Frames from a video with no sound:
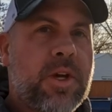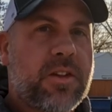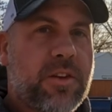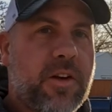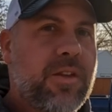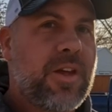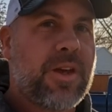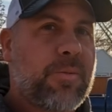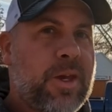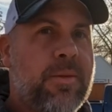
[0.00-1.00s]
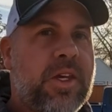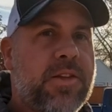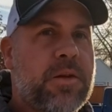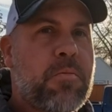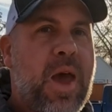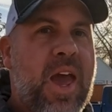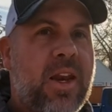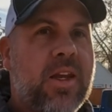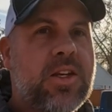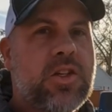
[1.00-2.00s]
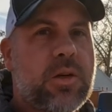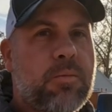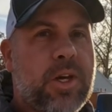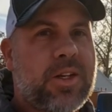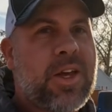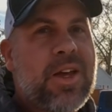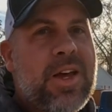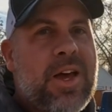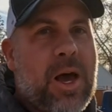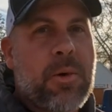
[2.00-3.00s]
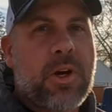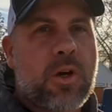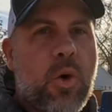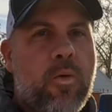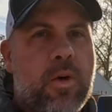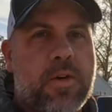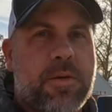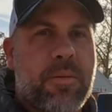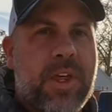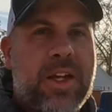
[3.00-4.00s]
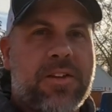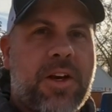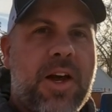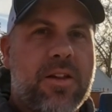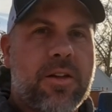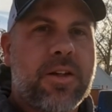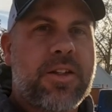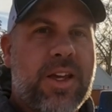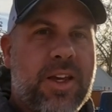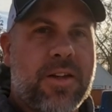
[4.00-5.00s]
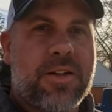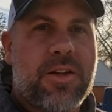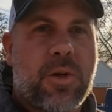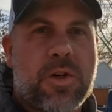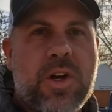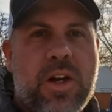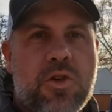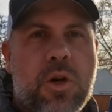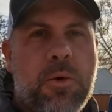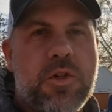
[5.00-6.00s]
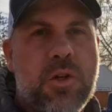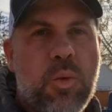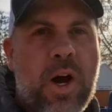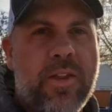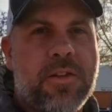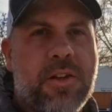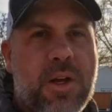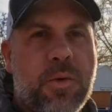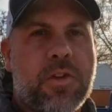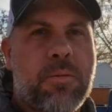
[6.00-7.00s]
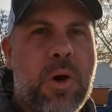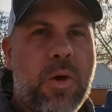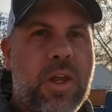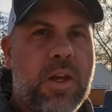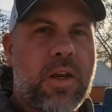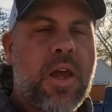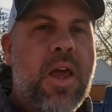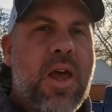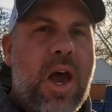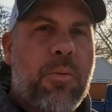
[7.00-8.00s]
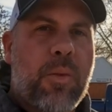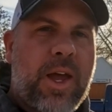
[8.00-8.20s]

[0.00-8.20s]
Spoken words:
because they're thinking maybe it's a bad engine. But I'm going to go over some things that I looked at, you know, to try to troubleshoot why this thing was smoking. And I'm